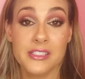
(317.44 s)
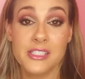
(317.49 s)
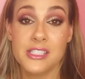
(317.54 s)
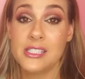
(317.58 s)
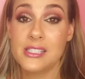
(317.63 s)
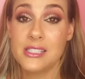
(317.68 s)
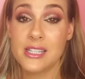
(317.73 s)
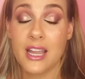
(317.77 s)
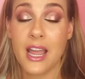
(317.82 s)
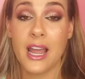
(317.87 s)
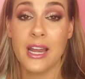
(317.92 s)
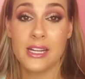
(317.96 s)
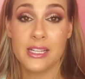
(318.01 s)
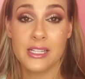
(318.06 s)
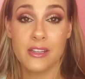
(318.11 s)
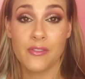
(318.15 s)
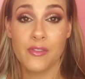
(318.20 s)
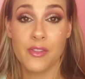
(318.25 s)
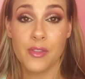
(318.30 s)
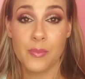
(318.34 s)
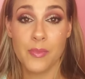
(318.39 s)
just to kind of
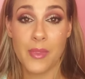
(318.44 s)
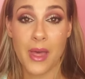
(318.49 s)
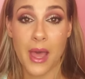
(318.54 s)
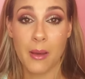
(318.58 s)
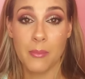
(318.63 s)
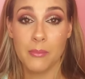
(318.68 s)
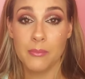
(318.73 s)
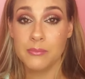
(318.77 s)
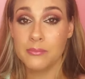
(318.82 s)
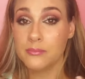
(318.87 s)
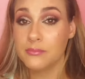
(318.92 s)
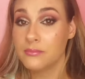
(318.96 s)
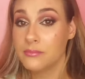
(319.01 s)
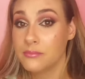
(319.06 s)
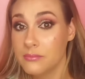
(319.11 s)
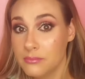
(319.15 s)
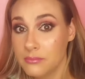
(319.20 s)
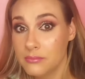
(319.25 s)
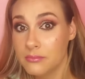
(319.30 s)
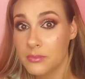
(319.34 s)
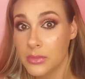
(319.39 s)
give them that
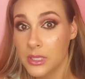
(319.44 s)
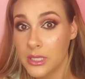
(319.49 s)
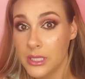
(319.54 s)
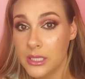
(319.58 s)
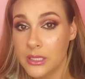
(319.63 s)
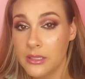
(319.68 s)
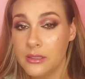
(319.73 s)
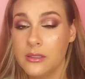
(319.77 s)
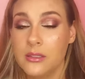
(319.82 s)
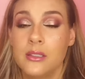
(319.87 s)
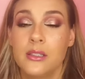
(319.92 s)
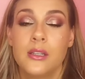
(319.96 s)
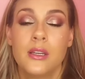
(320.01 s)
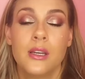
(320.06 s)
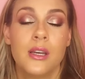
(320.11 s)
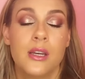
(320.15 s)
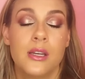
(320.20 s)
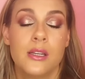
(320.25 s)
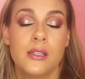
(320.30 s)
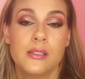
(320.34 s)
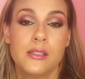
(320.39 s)
bling.
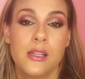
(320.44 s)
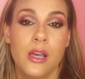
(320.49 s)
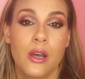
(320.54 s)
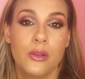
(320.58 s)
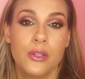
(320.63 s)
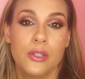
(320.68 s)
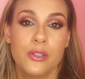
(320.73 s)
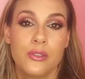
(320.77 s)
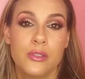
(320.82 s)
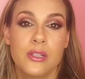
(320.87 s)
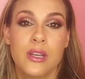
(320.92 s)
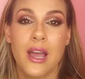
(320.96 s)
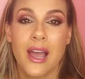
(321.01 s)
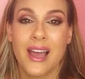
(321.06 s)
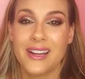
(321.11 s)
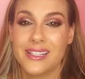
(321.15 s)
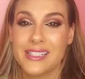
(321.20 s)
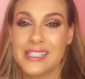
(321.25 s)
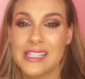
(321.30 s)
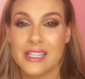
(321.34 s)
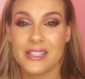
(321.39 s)
So you can
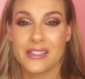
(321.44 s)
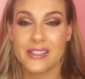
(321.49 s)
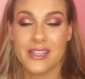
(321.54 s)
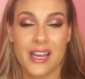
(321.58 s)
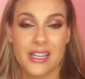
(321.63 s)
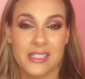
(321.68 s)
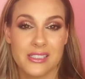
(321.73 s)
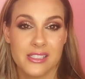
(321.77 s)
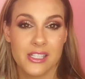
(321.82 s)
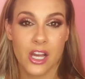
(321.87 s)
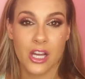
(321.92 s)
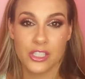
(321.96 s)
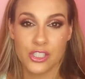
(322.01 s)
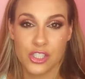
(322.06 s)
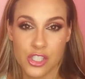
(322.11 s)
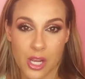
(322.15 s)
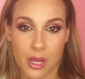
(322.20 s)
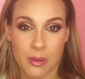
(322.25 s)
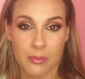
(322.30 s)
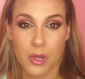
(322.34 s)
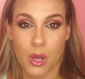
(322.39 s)
kind of get that
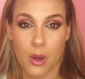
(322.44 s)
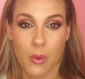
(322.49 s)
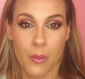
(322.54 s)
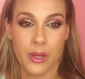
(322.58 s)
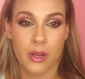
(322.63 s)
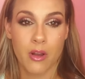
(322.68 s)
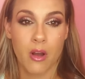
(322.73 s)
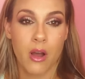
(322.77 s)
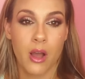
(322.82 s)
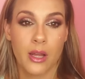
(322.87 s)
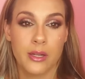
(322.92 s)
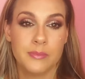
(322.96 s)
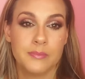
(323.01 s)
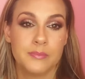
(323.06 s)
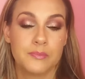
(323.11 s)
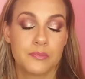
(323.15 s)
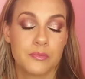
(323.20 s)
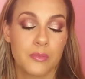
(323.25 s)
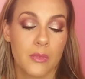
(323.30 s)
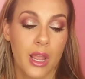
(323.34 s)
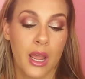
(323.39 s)
touch up going on.
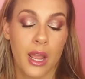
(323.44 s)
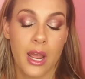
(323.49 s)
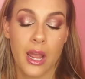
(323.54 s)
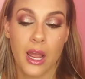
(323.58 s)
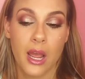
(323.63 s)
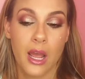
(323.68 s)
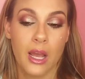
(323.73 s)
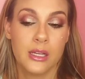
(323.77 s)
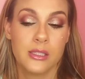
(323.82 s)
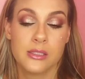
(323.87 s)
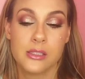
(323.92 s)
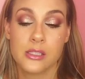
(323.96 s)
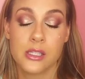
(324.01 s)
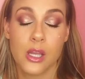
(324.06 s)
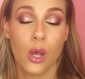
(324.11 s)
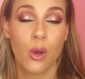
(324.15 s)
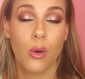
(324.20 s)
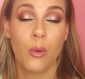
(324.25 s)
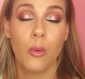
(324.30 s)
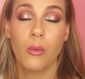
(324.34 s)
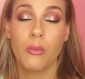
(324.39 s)

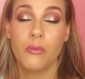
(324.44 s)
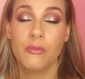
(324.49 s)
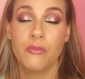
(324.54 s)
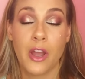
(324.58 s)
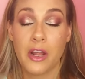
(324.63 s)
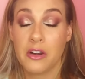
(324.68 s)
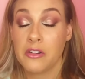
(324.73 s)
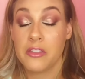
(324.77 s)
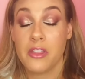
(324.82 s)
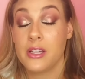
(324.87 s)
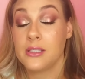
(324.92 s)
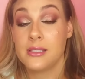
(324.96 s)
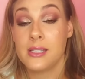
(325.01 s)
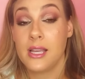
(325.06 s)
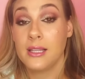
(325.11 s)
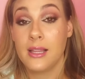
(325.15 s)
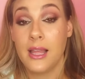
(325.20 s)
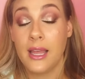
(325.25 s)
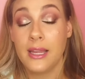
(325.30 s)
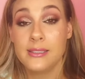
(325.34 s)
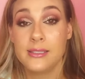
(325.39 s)
So final thoughts,
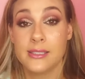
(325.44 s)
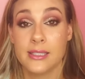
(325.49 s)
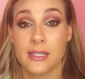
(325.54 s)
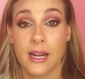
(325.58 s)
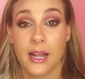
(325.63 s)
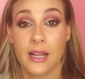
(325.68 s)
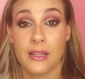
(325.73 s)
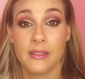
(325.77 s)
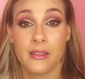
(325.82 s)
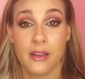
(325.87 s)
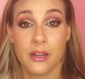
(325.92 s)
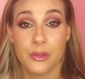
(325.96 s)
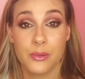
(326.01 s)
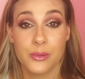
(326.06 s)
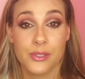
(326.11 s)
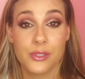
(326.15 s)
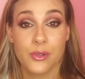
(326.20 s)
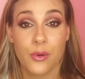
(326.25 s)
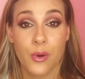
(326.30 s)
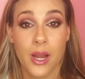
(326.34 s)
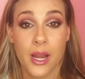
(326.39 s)
I liked it. I thought it
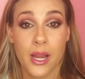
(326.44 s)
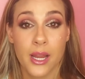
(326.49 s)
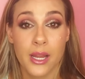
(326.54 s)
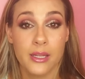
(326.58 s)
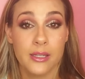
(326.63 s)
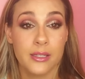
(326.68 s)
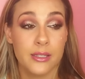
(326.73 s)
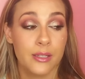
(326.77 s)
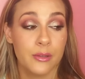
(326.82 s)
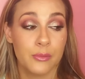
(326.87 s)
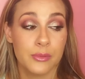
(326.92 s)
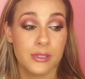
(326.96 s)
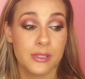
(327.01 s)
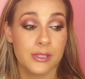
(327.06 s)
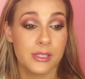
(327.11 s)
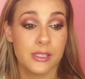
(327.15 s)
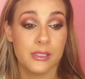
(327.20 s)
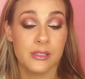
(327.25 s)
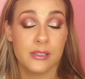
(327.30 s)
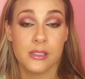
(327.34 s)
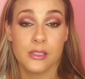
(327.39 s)
was great. It
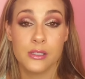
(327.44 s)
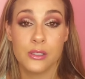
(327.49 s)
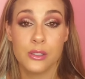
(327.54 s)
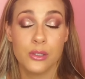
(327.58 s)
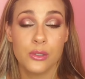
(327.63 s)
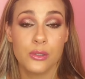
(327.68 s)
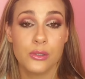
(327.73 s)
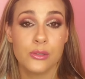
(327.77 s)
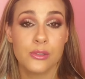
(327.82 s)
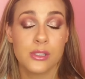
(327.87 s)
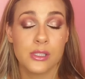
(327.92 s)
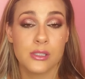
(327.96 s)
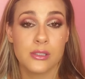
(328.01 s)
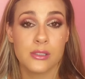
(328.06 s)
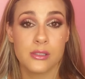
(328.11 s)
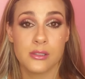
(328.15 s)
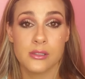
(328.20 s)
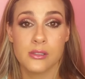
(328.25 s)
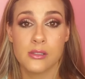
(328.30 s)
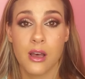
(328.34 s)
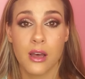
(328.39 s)
was easy to use.
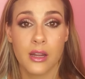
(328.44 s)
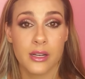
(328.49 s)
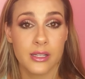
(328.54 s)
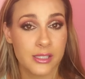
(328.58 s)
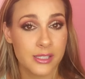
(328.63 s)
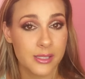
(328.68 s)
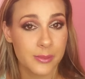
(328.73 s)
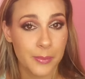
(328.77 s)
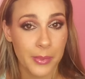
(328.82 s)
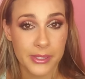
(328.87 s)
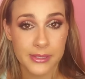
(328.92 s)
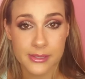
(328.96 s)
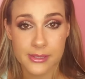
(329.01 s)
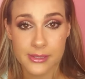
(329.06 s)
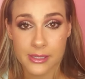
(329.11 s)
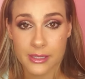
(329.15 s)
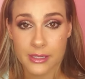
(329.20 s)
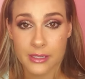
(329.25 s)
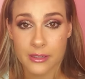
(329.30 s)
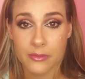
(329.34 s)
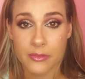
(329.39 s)
It's not
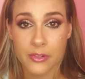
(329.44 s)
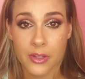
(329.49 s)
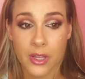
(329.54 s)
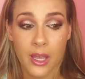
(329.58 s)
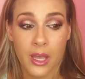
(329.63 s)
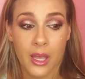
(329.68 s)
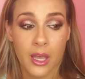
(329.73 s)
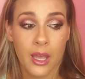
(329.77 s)
expensive.